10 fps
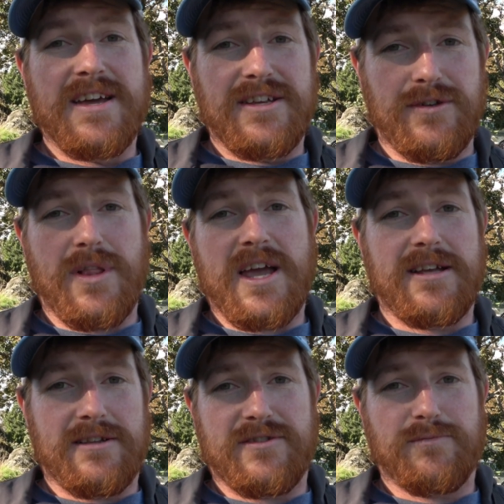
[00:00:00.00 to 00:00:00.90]
you
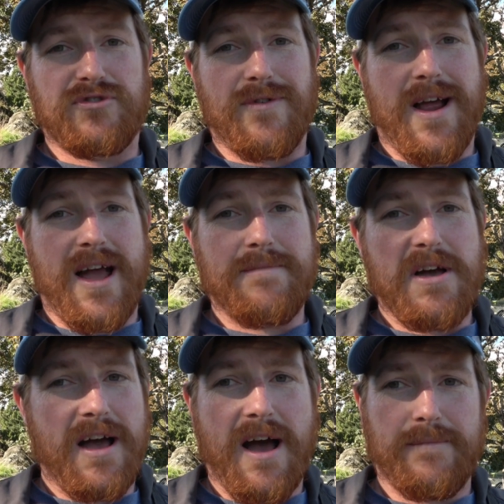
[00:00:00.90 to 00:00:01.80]
like and subscribe.
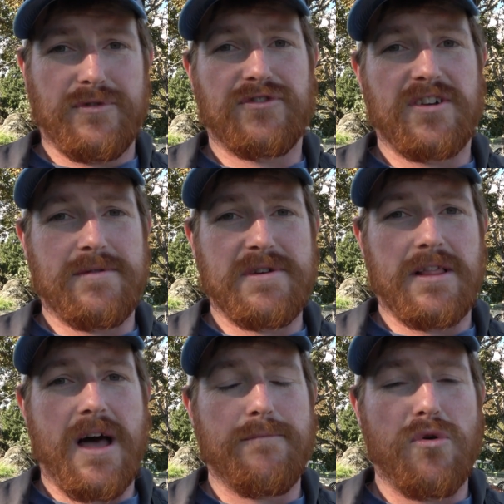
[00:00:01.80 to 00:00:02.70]
There's going to be a
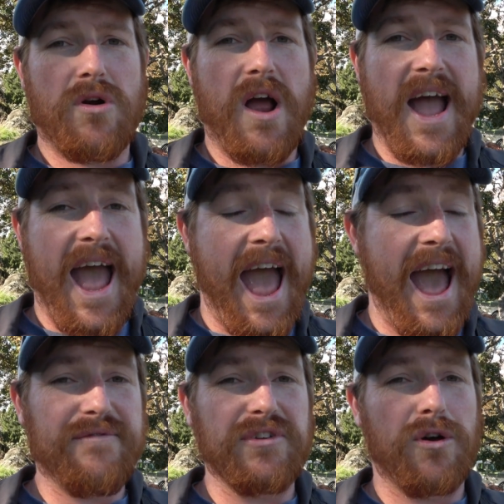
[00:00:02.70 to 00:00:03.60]
lot more. I
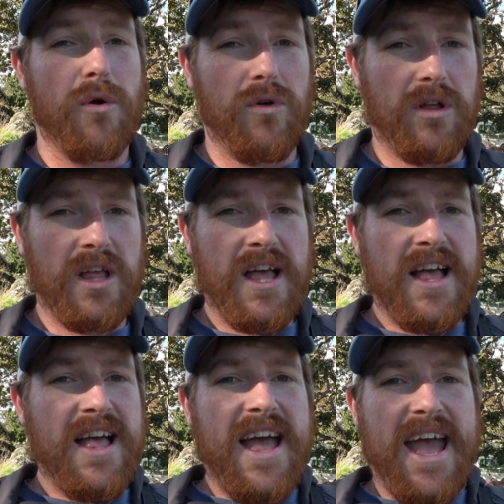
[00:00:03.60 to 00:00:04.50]
have a goal,
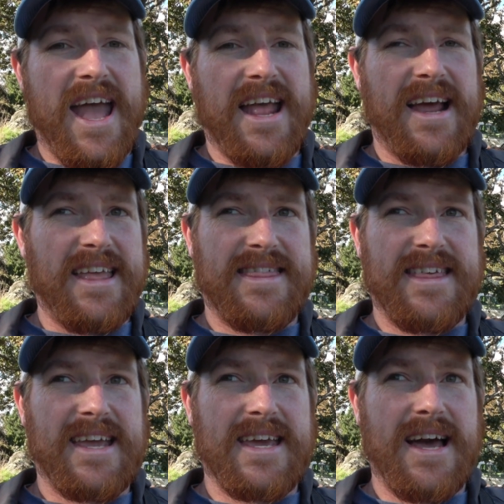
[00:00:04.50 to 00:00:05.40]
and I think